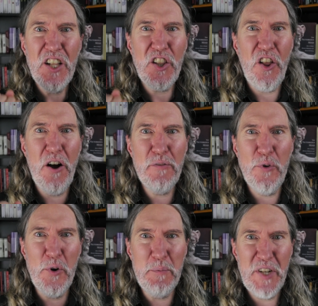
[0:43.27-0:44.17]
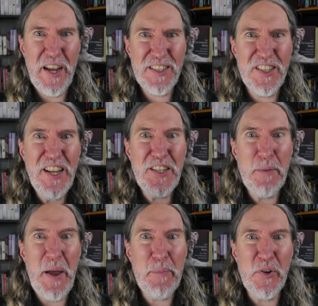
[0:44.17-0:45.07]
long-form text to
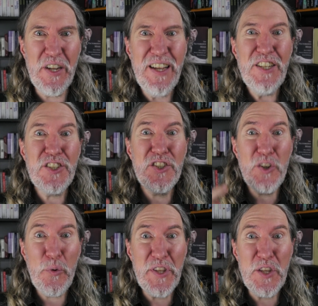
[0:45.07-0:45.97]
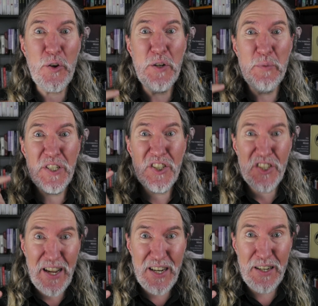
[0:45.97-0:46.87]
memory so that you can
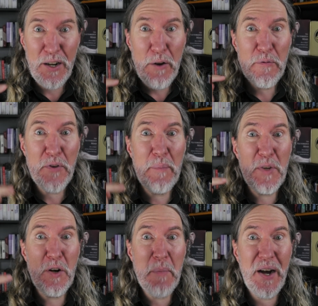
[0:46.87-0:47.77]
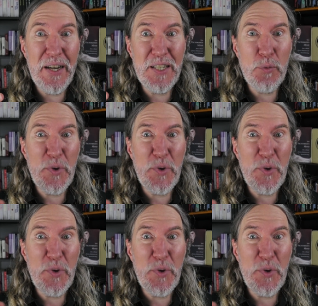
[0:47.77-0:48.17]
recite it from your mind